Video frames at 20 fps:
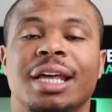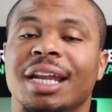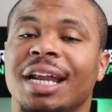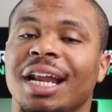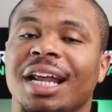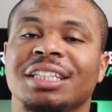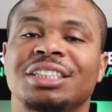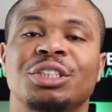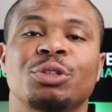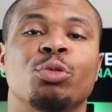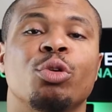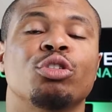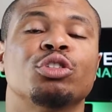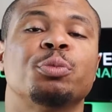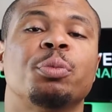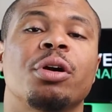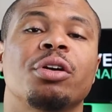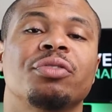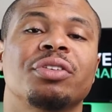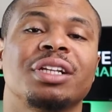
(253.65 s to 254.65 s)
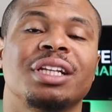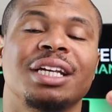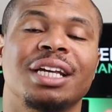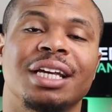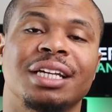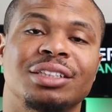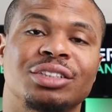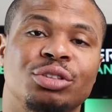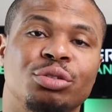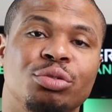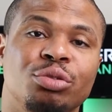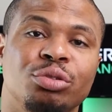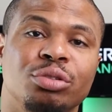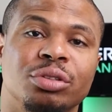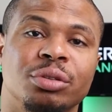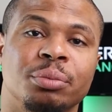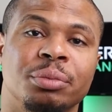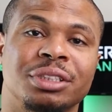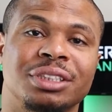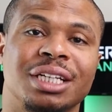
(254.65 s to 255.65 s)
Now, that actually rolls perfectly into
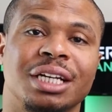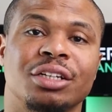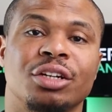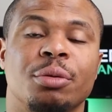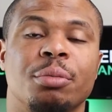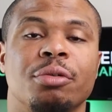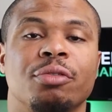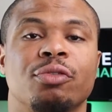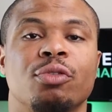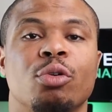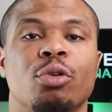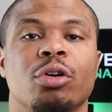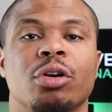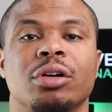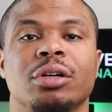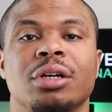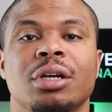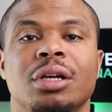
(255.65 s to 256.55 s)
mistake number 4.